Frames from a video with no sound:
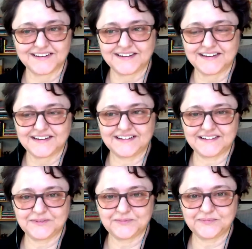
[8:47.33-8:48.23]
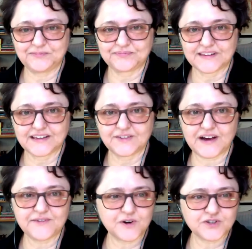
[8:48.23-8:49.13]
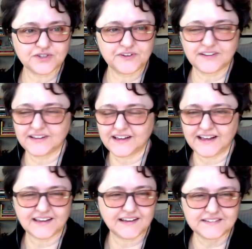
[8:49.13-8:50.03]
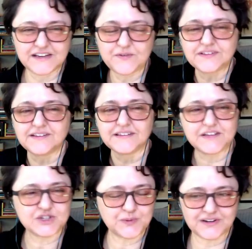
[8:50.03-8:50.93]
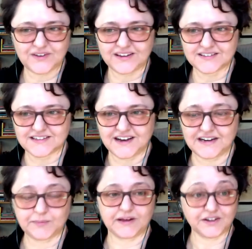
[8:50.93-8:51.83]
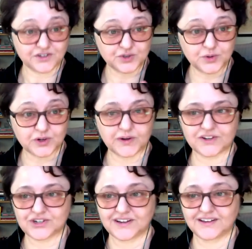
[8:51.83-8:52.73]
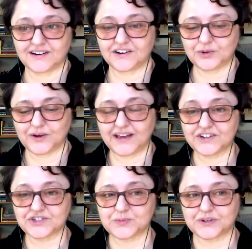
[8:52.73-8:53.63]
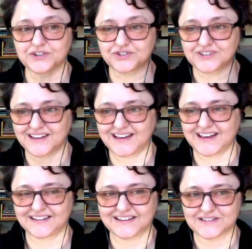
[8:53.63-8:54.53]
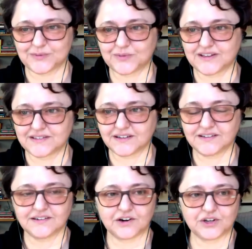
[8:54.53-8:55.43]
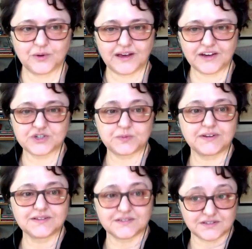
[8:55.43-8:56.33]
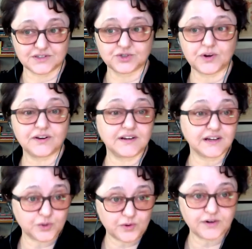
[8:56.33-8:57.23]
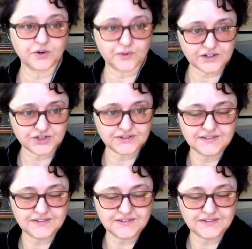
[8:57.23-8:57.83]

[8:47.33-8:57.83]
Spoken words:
if I start to feel like even the least bit of anxiety, I'm like, I just do a quick check-in. Are you anxious because can't get something done? Are you anxious because this is trending in the wrong direction?